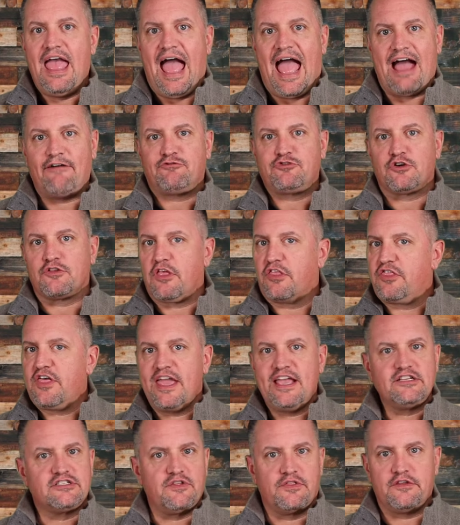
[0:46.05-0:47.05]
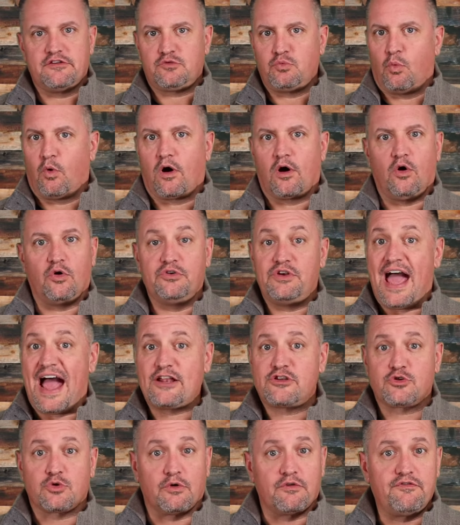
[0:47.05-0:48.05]
after the things of this world,
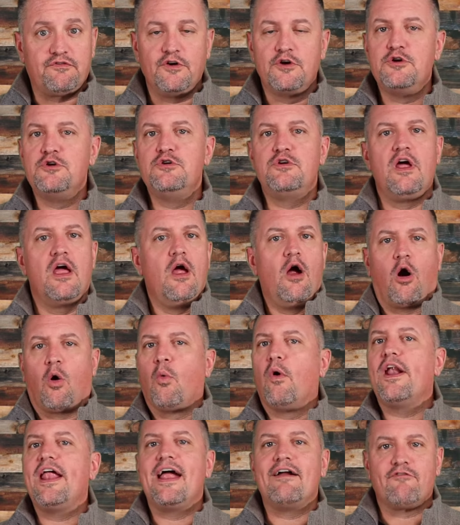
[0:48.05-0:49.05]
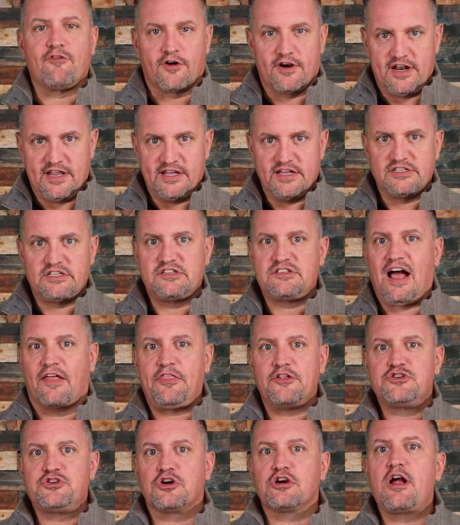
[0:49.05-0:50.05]
natural food or whatever it is. It's not
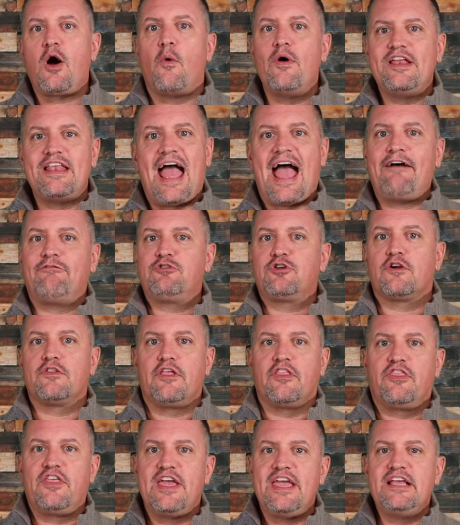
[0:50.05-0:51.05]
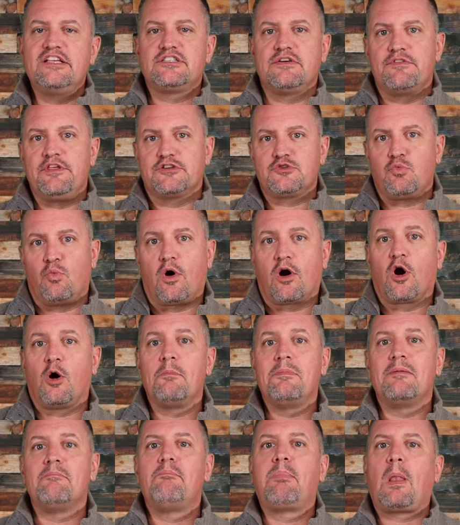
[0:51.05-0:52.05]
that you're going after the things of this world,
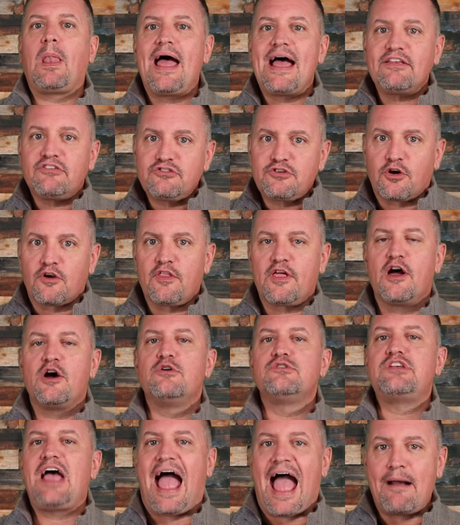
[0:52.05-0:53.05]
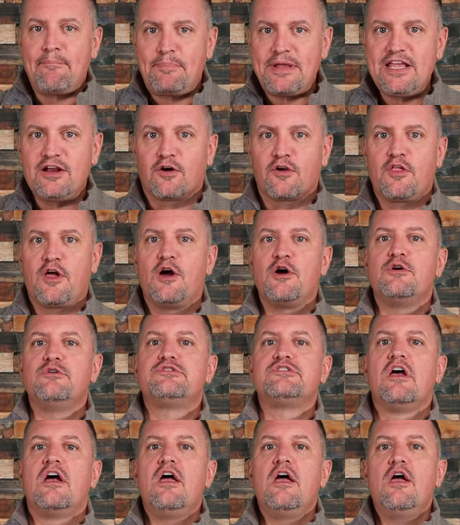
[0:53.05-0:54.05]
but blessed are those, happy are
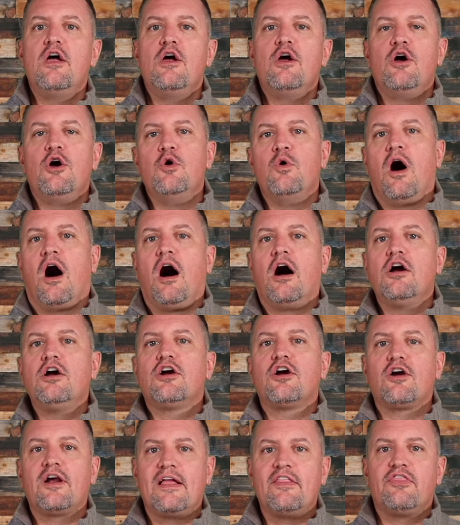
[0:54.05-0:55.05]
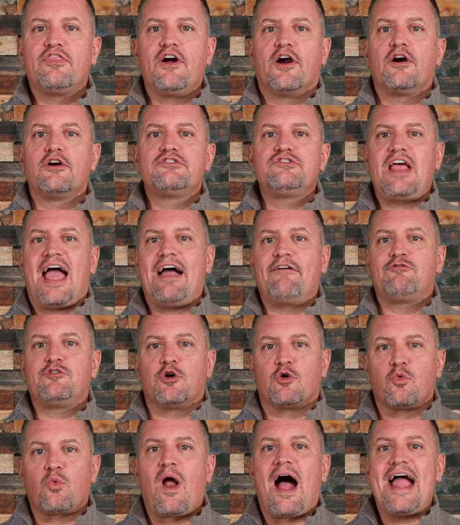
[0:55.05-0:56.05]
those who hunger and thirst
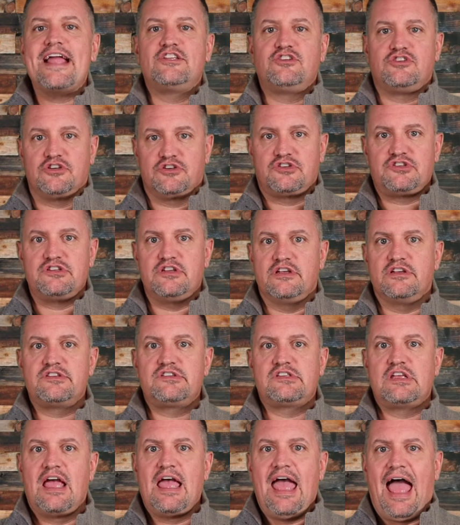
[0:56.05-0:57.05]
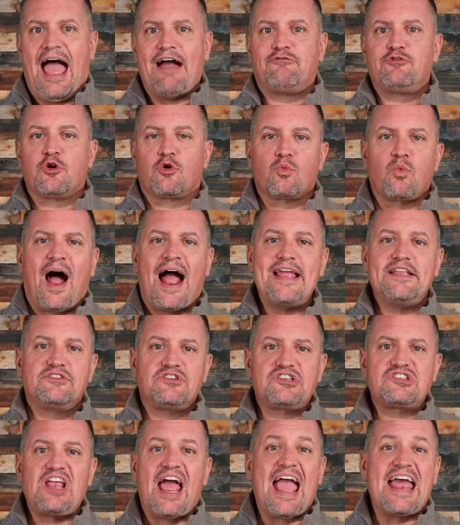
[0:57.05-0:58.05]
after righteousness, after right
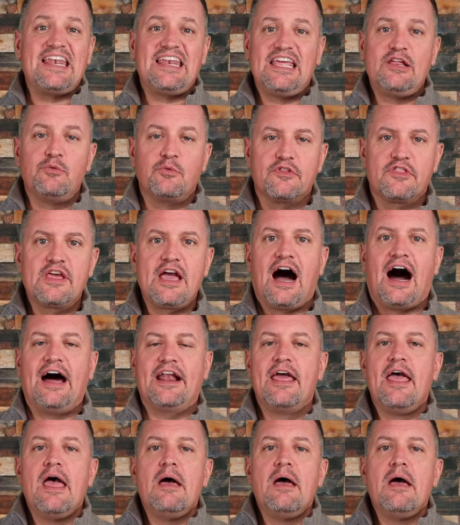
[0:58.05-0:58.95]
standing with God.